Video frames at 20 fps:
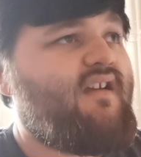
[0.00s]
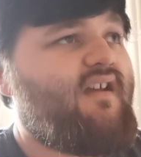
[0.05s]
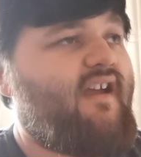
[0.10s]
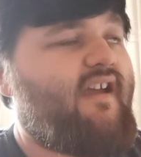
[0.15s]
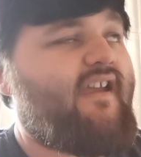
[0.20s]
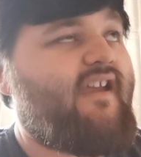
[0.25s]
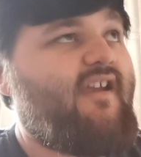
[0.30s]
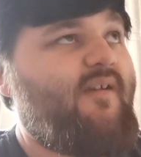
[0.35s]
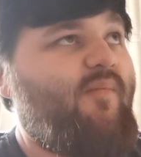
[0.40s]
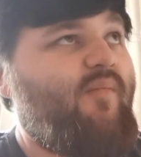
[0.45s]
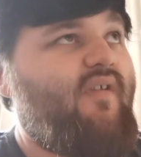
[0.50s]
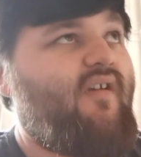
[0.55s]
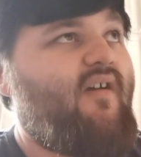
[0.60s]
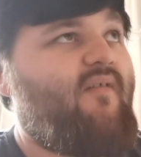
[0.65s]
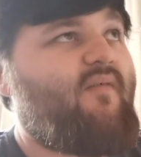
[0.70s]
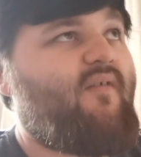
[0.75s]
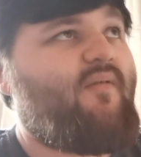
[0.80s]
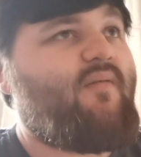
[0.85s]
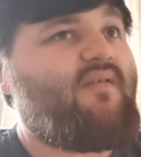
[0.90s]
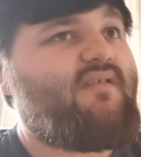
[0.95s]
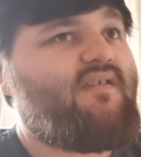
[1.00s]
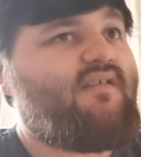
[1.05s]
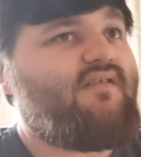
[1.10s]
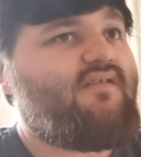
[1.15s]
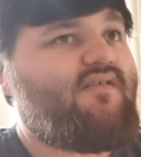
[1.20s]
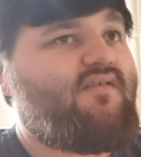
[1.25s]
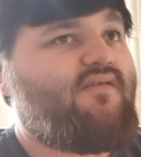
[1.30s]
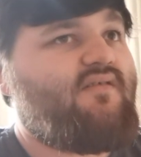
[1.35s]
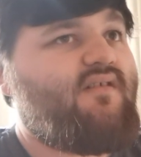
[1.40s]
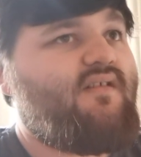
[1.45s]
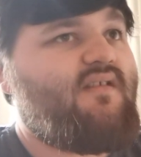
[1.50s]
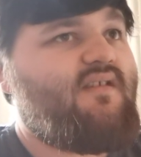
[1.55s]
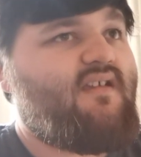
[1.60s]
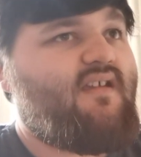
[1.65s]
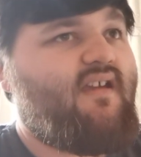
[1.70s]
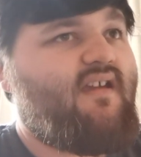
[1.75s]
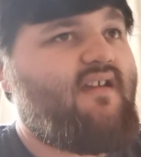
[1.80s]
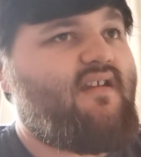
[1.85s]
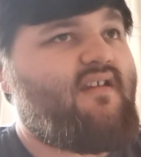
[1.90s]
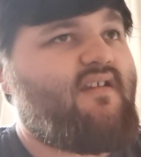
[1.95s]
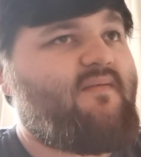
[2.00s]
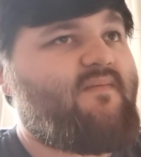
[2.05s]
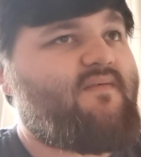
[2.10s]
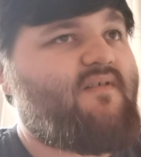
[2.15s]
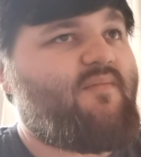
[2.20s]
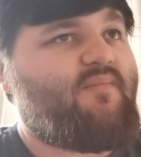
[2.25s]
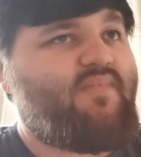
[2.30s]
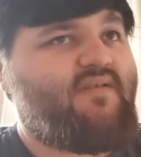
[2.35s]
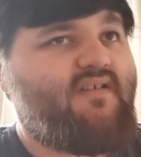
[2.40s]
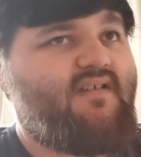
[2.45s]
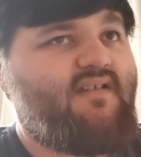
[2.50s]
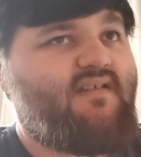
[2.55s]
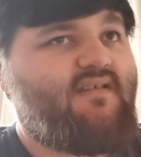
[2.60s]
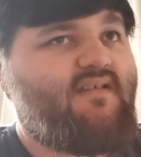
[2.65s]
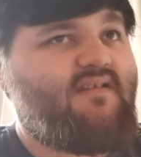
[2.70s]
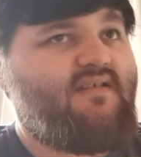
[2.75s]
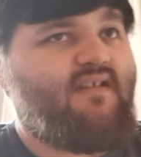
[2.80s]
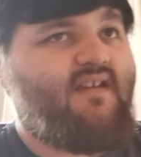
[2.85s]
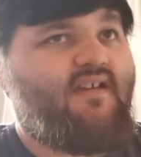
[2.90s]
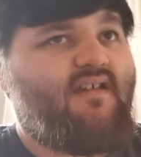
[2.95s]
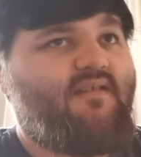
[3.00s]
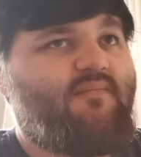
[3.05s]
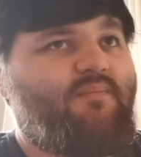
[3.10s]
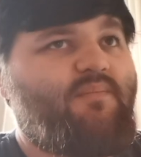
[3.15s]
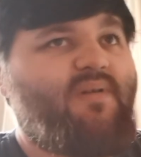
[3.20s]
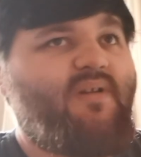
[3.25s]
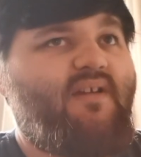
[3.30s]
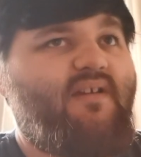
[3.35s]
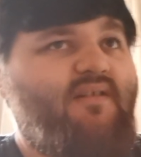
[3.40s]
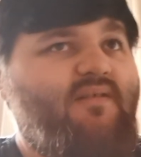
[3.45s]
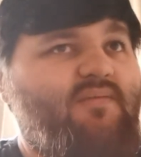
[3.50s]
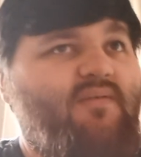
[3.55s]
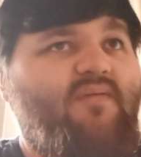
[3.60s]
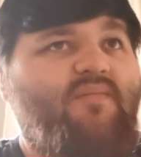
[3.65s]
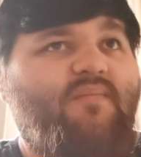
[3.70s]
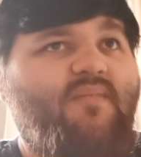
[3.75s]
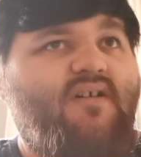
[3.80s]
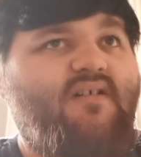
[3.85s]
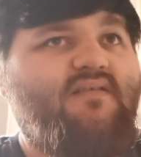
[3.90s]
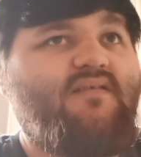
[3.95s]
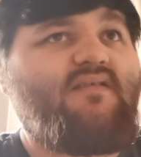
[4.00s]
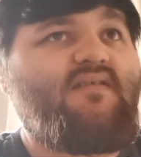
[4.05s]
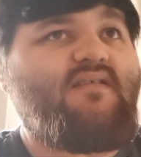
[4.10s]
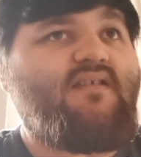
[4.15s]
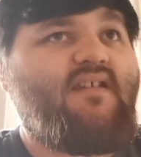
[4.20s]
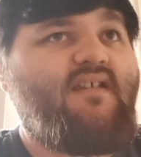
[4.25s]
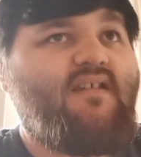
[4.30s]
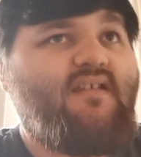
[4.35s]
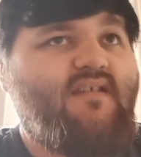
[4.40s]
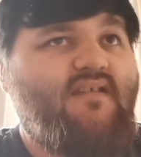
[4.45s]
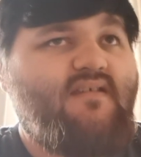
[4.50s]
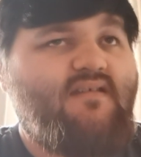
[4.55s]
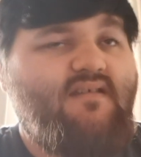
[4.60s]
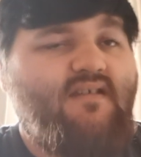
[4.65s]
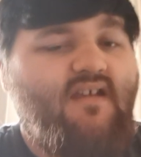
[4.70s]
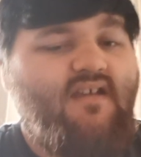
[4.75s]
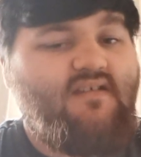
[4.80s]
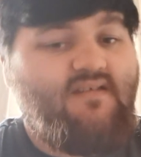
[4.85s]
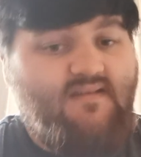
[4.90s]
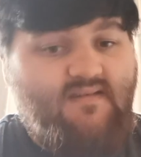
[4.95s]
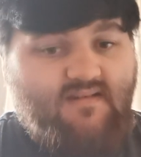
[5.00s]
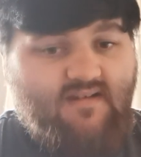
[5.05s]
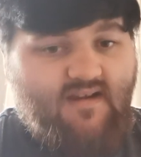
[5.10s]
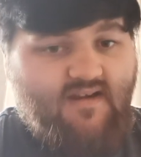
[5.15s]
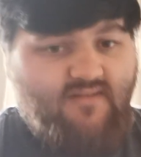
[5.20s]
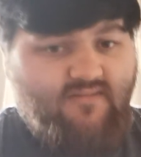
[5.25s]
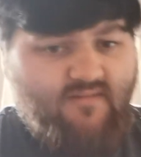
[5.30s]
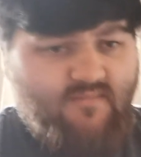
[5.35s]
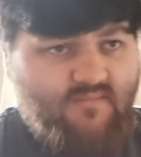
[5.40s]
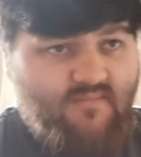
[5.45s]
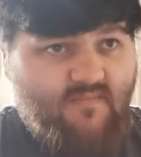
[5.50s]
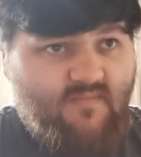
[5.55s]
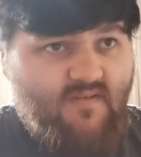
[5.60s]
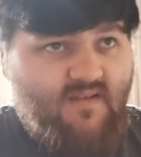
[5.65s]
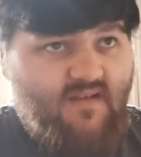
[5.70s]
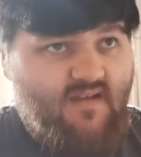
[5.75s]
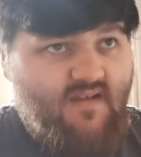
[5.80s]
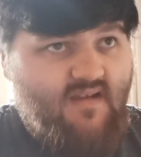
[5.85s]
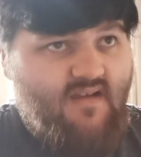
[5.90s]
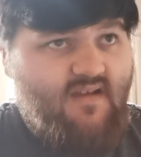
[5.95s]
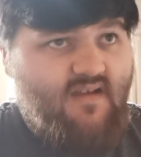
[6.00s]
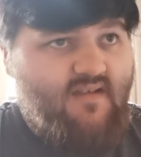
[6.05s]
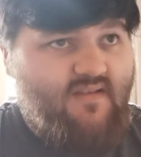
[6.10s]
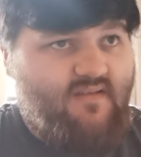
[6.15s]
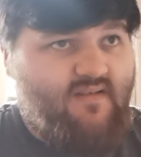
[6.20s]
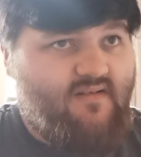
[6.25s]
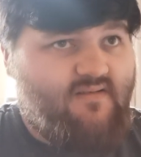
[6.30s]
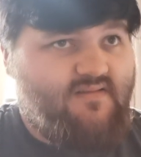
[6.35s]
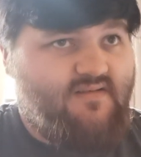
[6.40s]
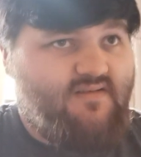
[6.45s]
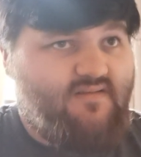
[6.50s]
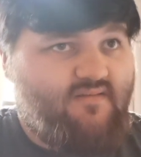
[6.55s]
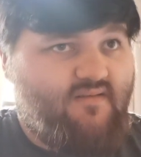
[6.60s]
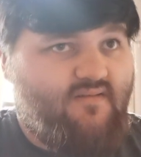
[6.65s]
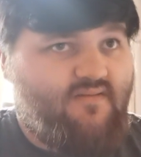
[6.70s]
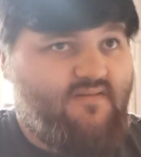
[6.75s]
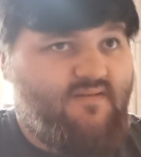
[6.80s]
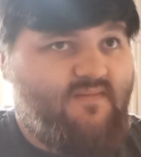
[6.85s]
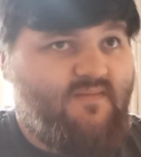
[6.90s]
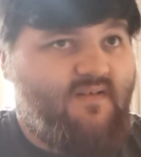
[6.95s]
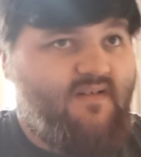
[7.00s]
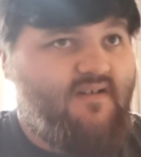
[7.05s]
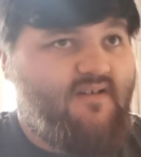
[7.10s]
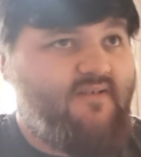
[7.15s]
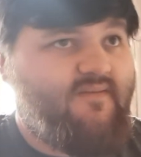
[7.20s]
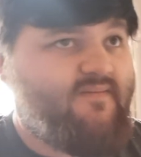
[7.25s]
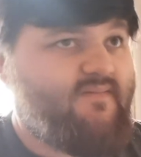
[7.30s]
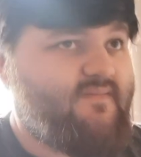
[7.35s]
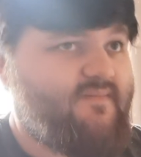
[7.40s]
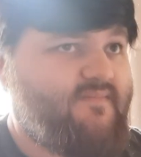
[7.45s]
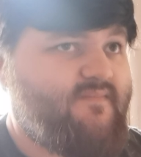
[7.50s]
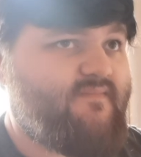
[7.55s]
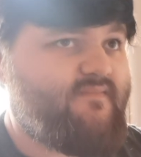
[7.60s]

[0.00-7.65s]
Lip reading: A game that I've always enjoyed and have completed and played with mods is Skyrim, The Elder Scrolls 5,